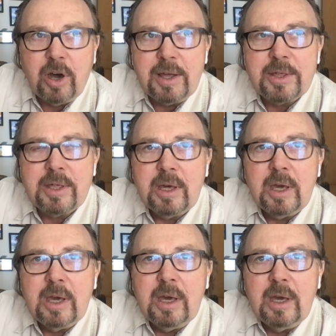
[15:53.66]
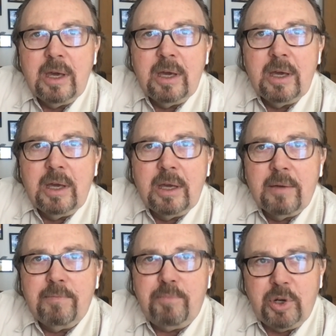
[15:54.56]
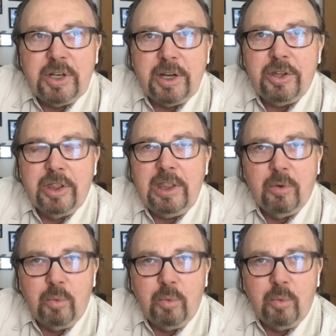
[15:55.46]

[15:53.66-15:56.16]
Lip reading: because particularly